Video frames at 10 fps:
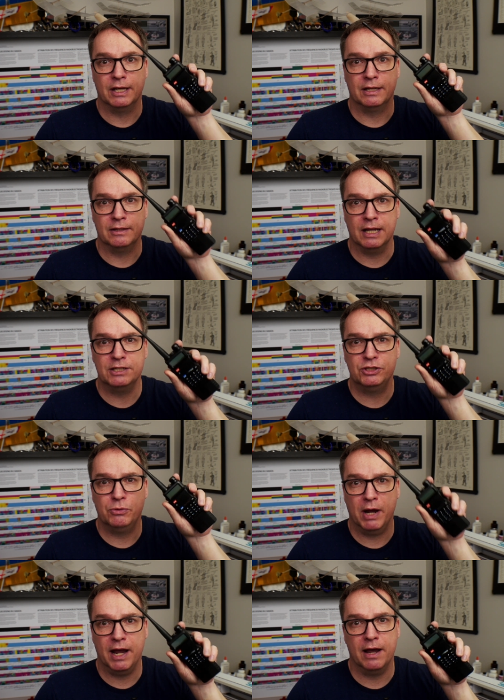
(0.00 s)
unless
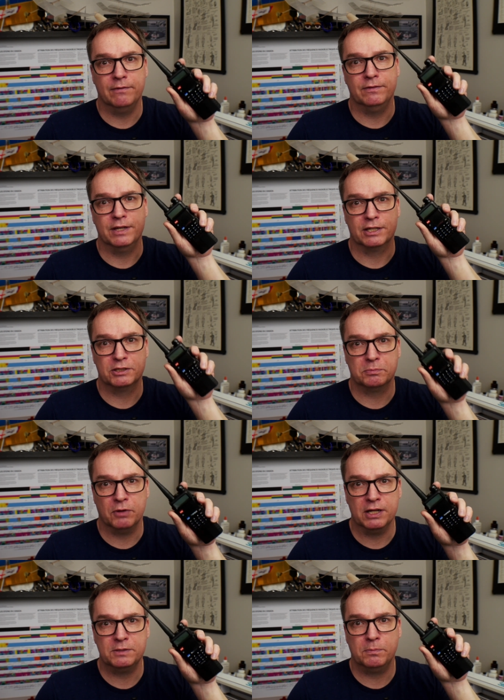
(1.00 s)
you have the
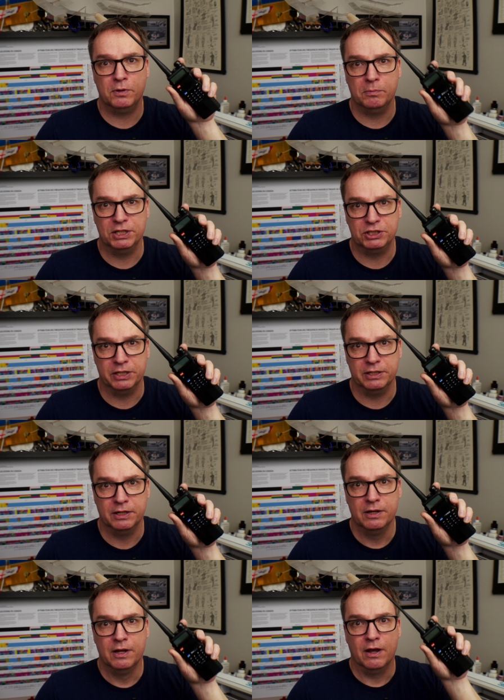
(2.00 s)
express
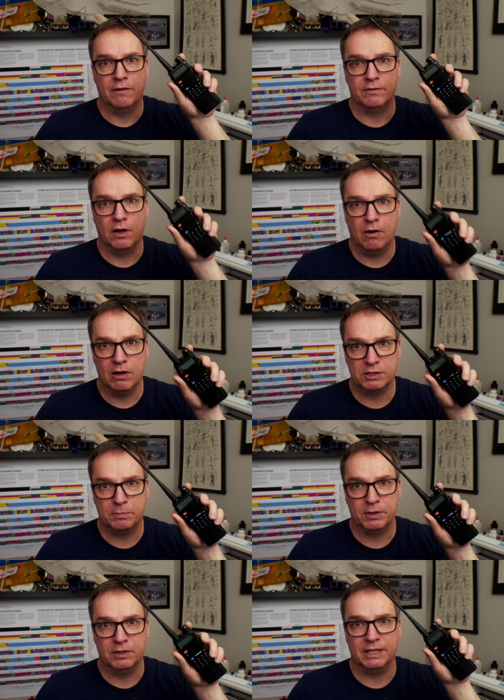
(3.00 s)
permission of the
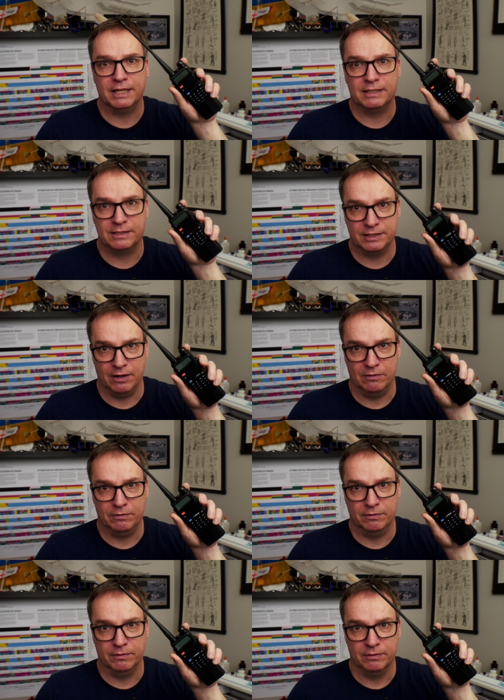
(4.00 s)
hospital
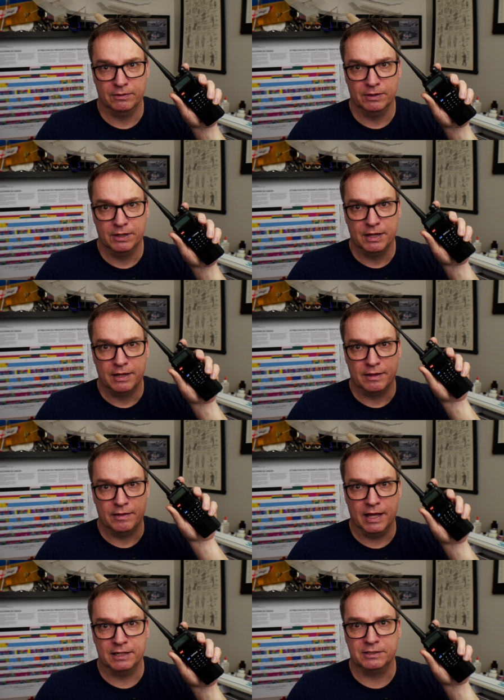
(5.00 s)
itself.
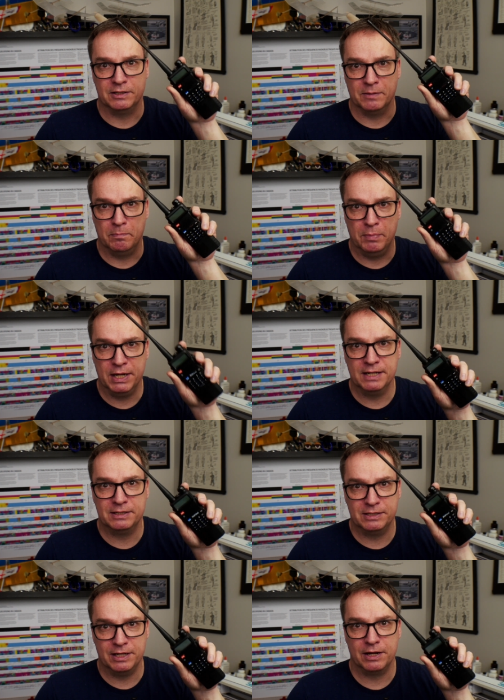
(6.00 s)
That is the
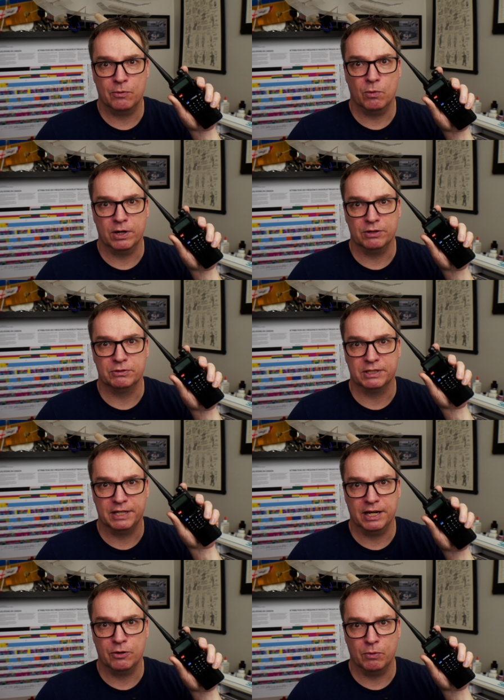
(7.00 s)
biggest thing I want you to
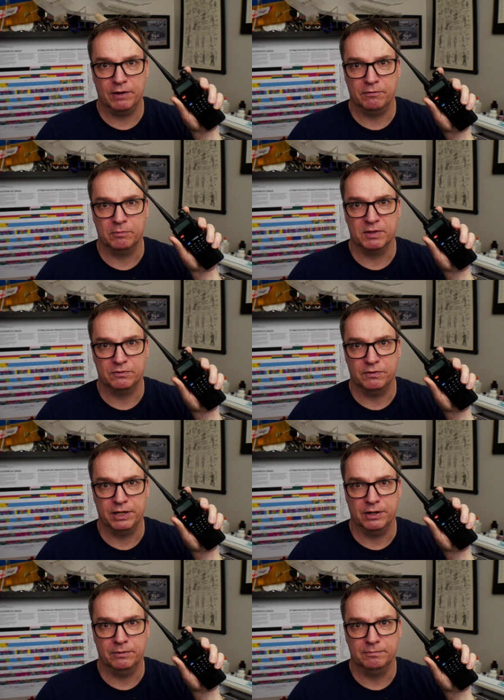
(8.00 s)
take away from this
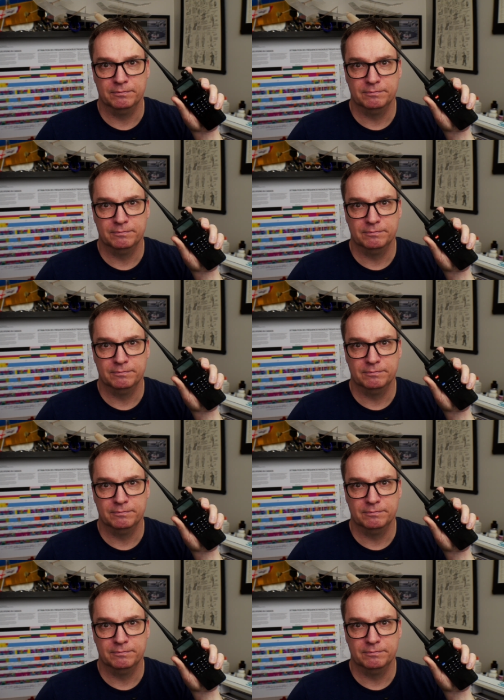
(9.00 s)
video.